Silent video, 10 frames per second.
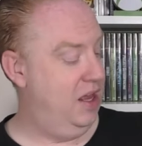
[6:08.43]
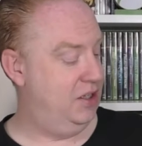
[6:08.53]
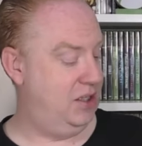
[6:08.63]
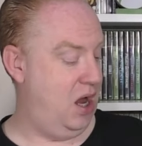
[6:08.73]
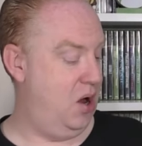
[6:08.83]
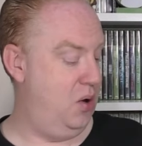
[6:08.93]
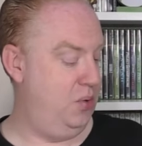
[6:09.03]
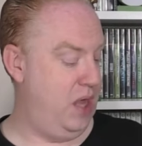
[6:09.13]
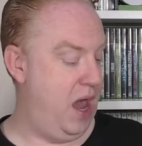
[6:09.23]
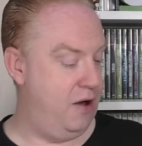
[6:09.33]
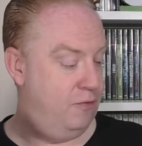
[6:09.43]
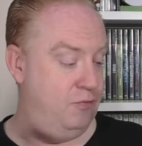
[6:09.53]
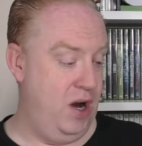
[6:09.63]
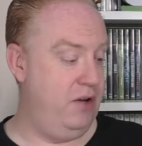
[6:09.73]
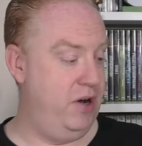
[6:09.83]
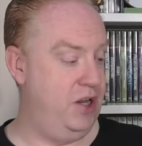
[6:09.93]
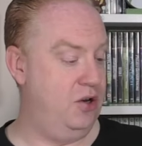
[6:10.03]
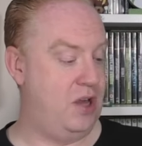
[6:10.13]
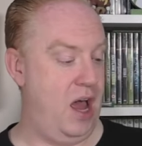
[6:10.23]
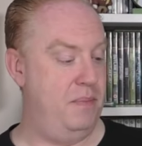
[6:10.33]
So, yeah, really, really
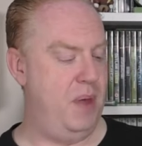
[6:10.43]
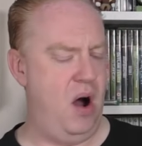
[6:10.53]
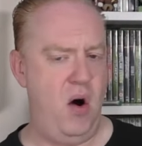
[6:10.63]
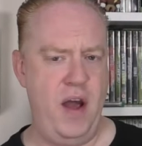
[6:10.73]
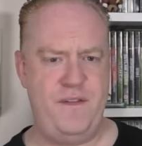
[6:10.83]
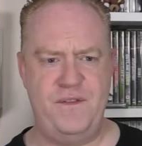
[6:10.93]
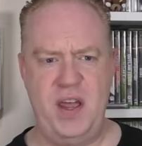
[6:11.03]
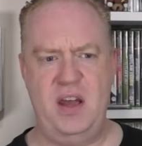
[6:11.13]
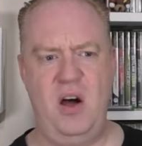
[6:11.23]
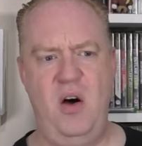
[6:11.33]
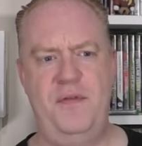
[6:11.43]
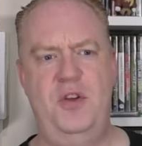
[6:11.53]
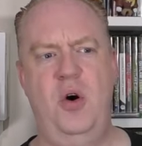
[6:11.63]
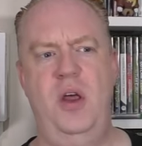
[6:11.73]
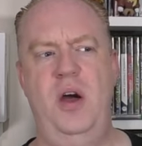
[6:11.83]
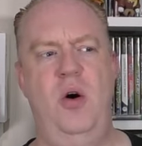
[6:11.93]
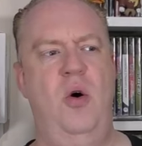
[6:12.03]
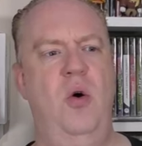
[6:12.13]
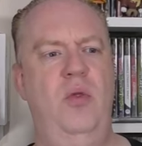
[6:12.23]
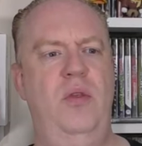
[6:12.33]
good game. I think I've got it
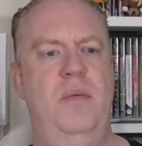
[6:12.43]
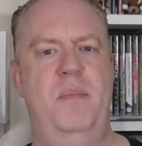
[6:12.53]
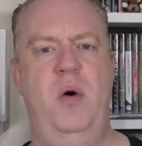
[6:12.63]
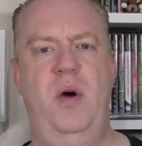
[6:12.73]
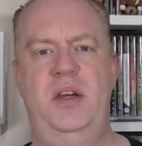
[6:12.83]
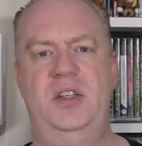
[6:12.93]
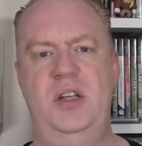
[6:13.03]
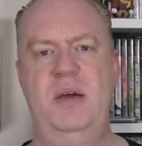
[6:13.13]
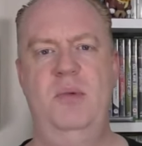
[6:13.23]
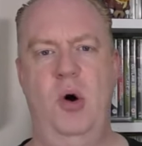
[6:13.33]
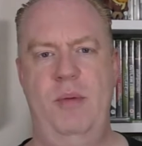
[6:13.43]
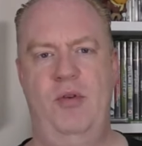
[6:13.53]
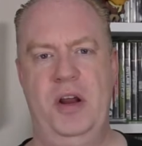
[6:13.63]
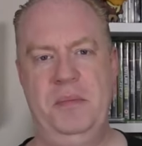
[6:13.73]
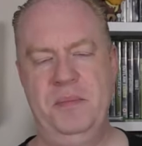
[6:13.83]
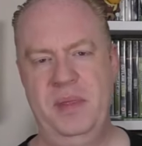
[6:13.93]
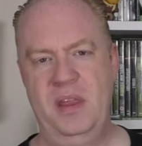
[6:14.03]
on my Steam library.